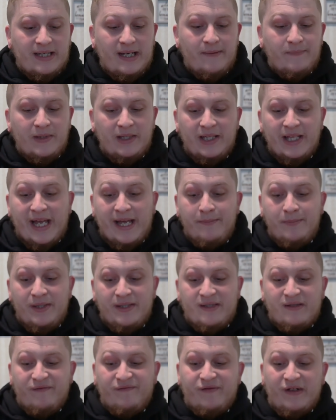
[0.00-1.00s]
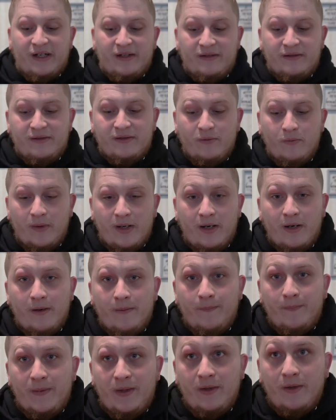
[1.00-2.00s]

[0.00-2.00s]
have the Glad Beast effect to where,